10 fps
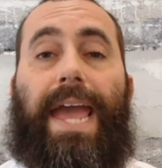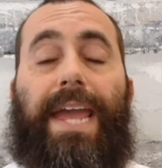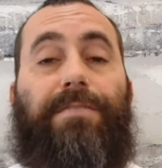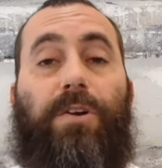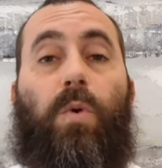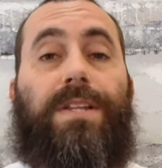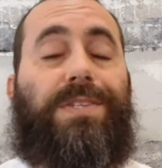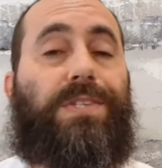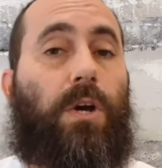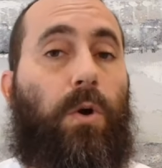Hey everyone,
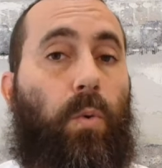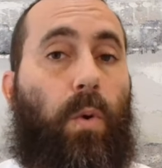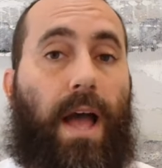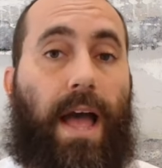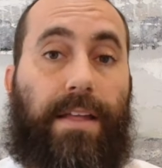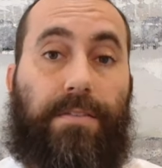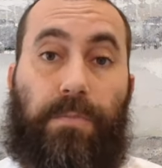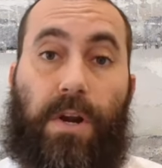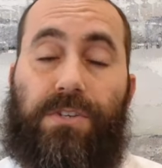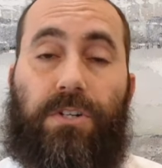so
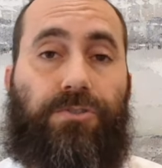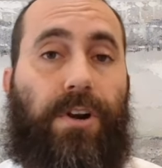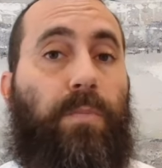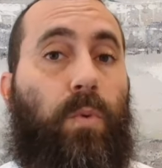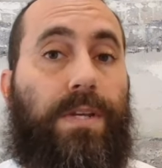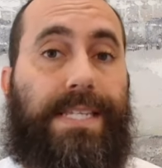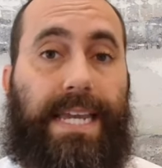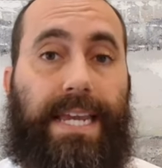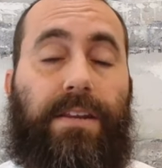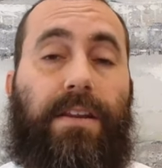President Trump was
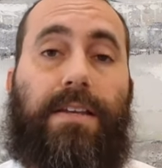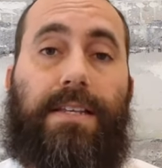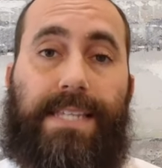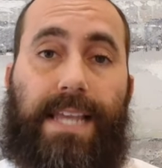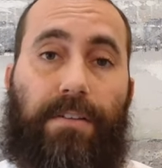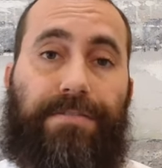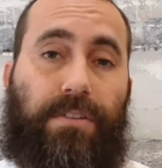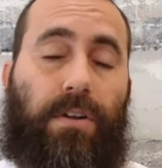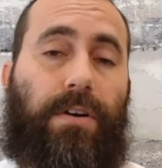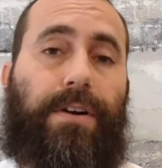in South
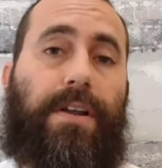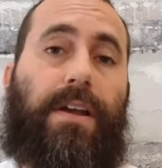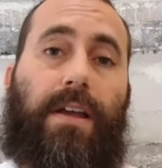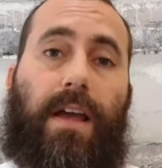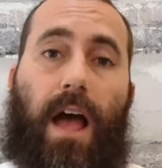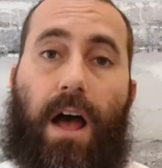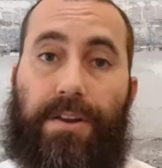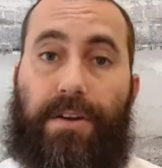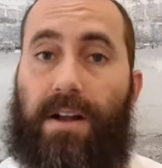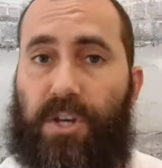Florida
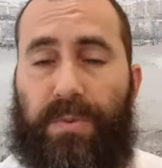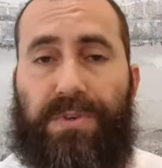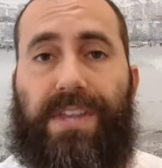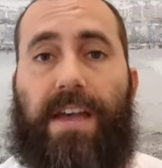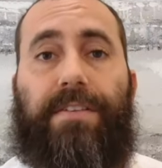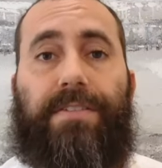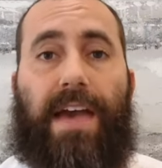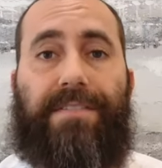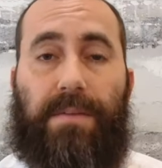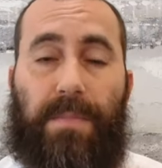on October 7th
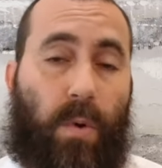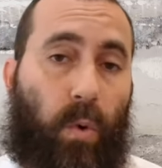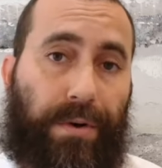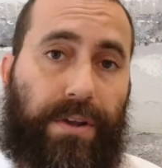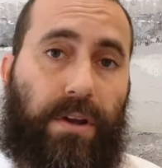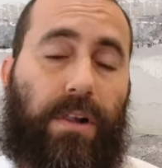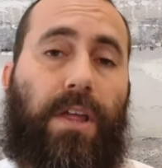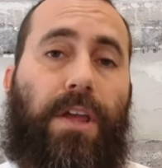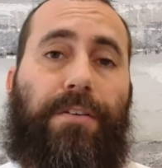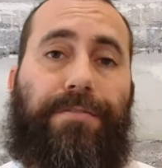having a
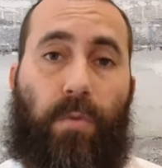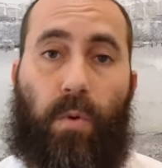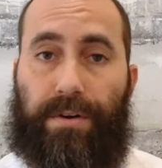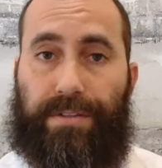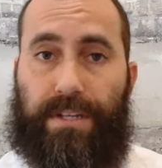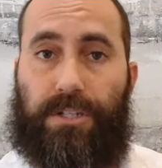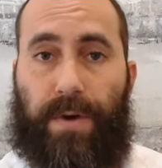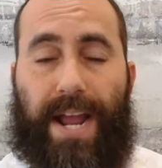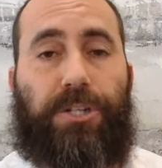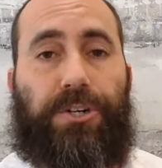memorial for the
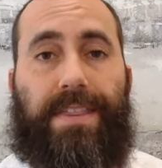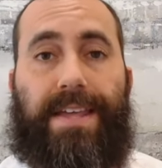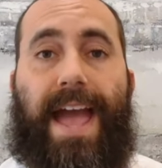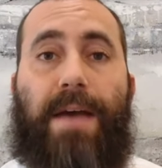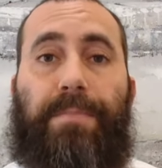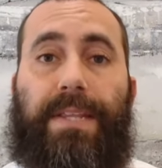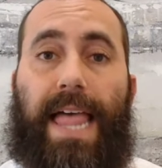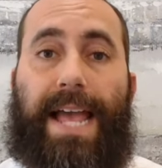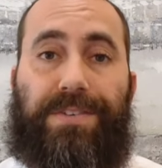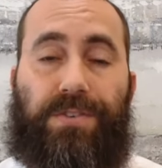tragedy that happened
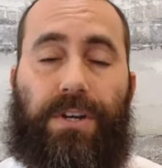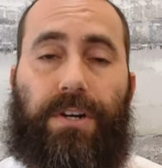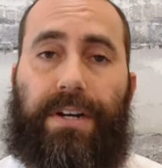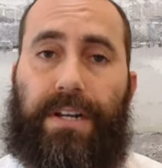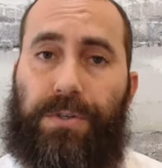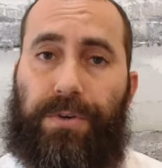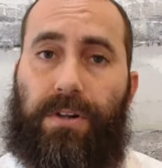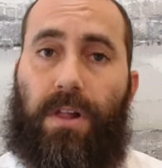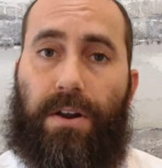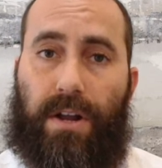last year in
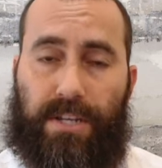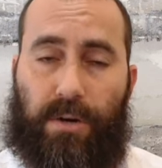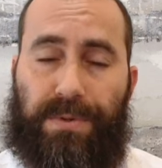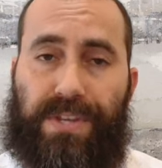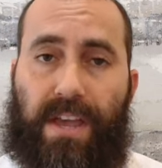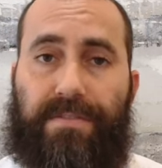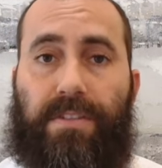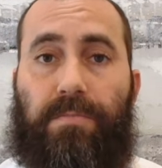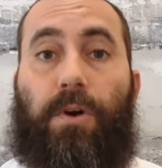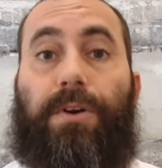Israel on October
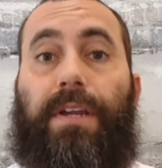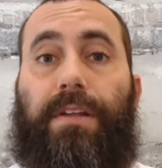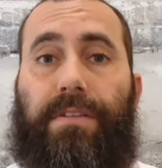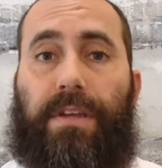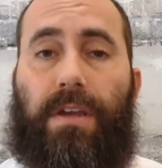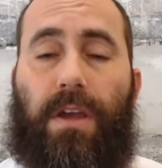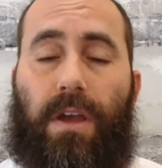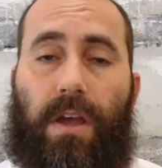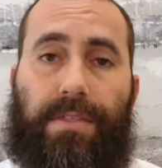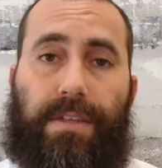7th, marking
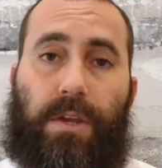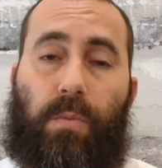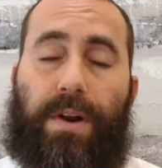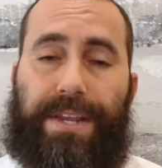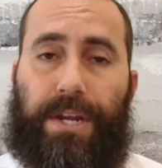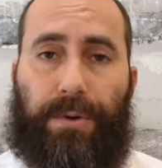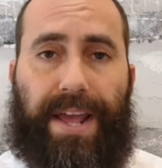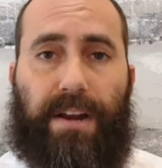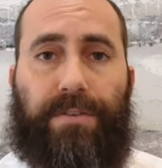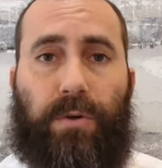the one-year
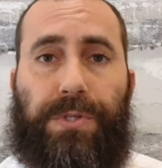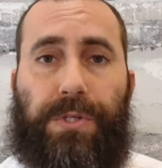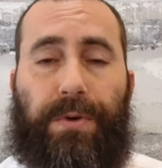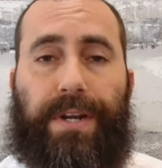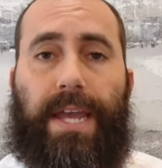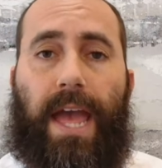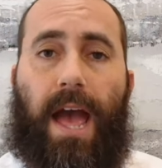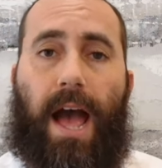anniversary.